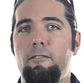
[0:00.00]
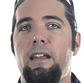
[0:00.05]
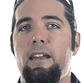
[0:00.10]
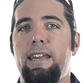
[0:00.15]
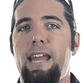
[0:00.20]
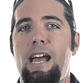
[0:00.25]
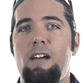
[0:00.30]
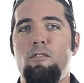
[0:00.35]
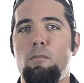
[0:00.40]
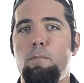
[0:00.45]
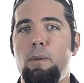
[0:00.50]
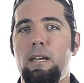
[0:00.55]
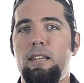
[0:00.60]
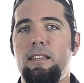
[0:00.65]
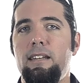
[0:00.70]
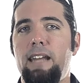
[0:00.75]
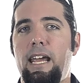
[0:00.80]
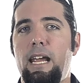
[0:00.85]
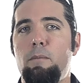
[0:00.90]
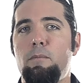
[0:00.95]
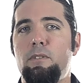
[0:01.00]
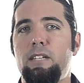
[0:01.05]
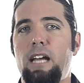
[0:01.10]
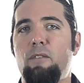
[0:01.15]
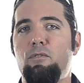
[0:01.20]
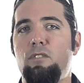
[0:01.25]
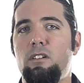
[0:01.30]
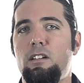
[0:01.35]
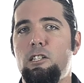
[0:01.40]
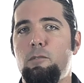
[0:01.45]
Now repeat the names
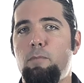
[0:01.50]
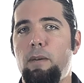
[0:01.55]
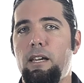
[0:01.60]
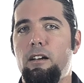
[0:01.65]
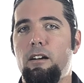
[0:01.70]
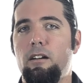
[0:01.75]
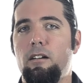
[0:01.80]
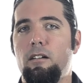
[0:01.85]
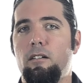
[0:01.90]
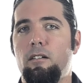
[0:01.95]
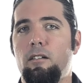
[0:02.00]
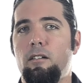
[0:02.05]
after the speaker,